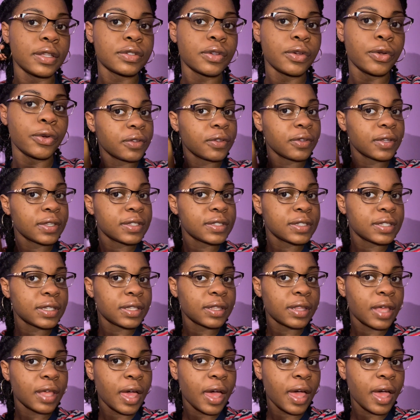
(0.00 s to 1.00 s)
You can see
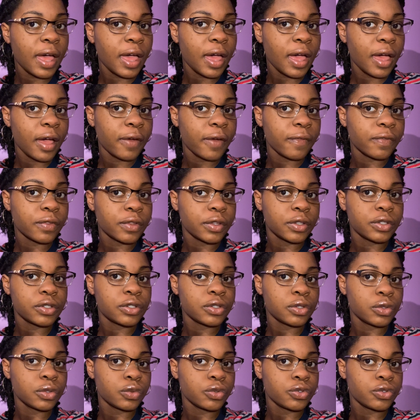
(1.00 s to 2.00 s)
that I have the
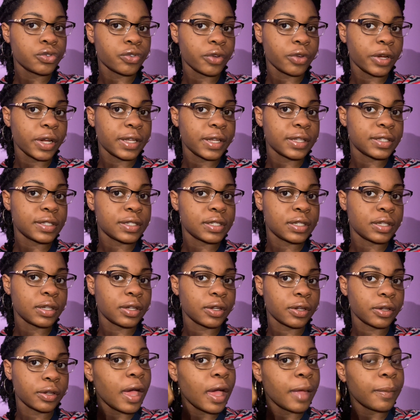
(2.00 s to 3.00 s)
2 strands
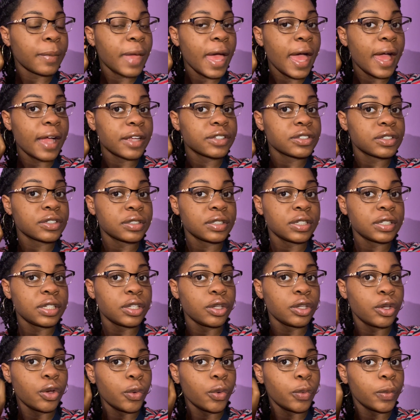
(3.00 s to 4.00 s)
here. I'm actually
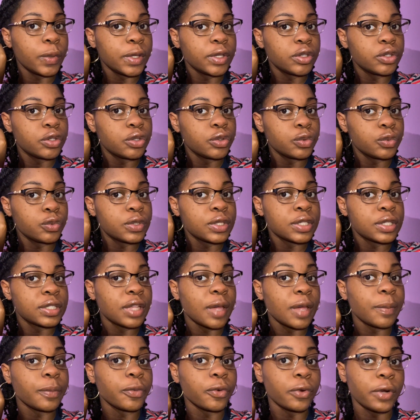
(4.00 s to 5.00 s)
going to
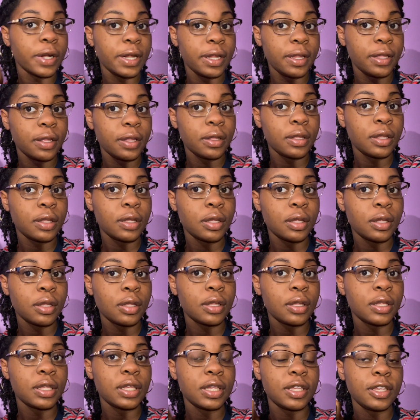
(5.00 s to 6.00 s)
separate
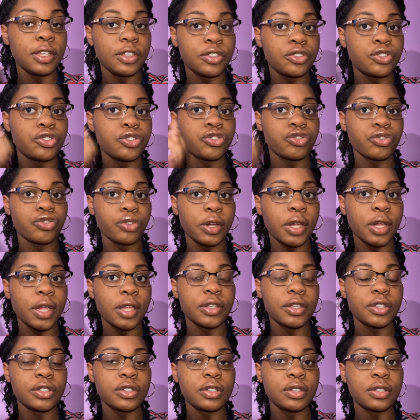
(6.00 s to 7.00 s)
each
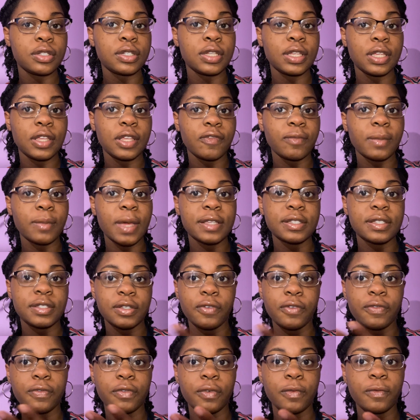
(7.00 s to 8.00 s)
strand to give
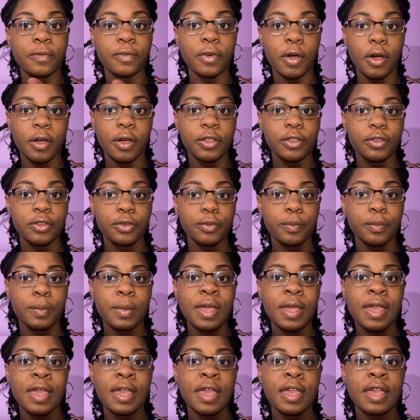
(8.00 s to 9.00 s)
myself a volume
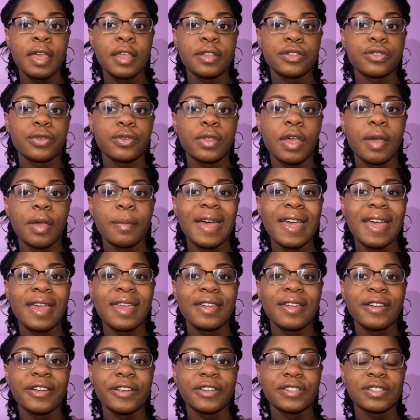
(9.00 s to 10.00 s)
and so that my
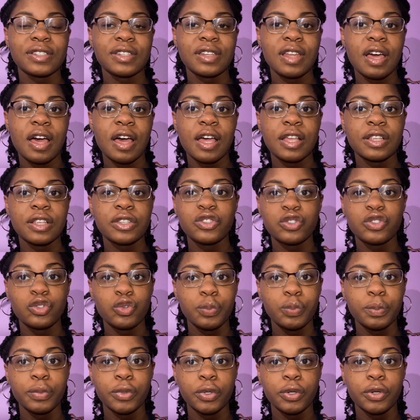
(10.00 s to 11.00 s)
hair is not
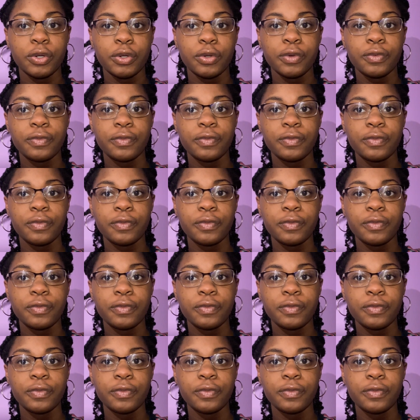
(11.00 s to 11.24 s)
super